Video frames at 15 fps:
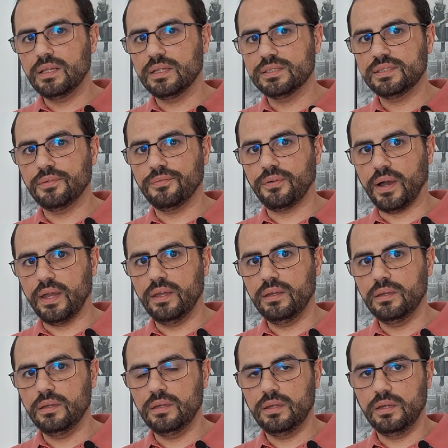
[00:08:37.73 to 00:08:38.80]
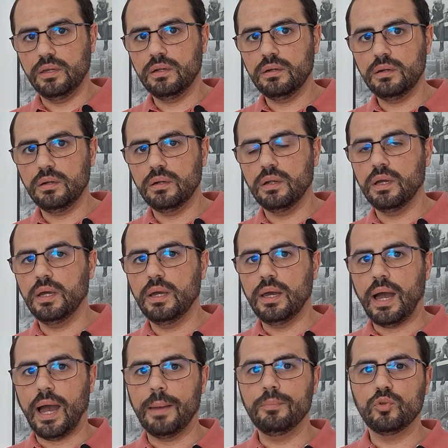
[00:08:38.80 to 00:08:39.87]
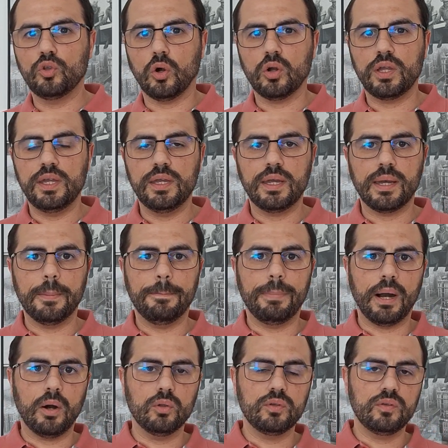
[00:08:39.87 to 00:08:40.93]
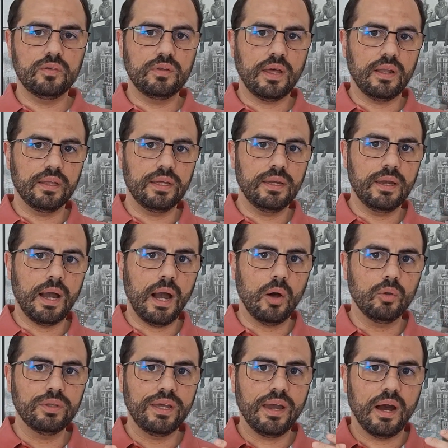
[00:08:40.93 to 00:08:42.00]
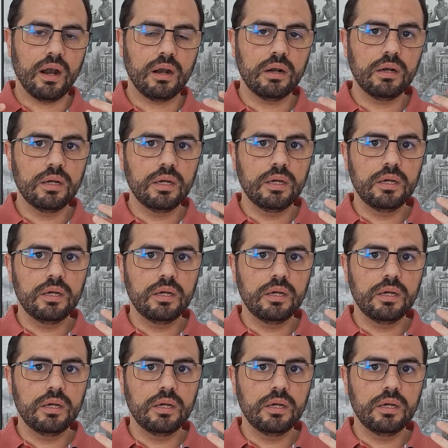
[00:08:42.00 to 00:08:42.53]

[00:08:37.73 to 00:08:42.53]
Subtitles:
classify here, I'm talking about telling how they are